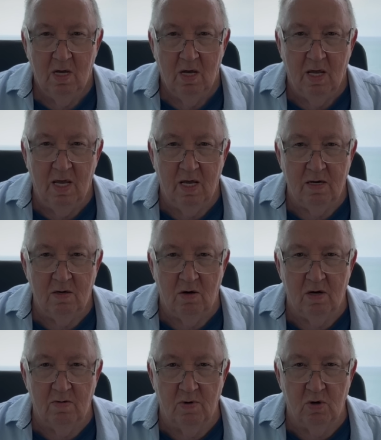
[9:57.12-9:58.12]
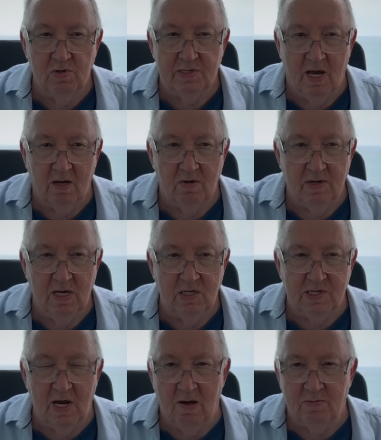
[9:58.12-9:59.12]
and on a motorcycle. And they
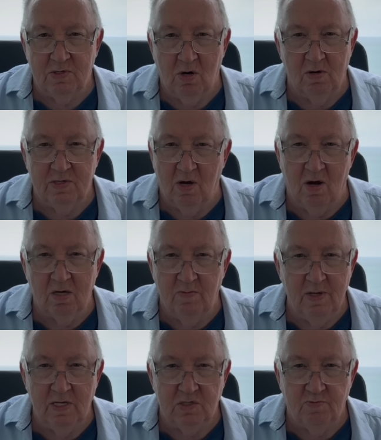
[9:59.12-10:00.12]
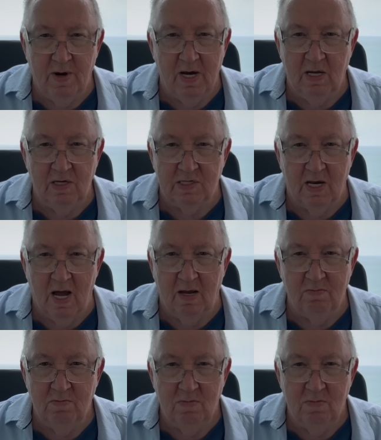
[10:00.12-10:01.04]
stopped and started talking to me in Spanish. And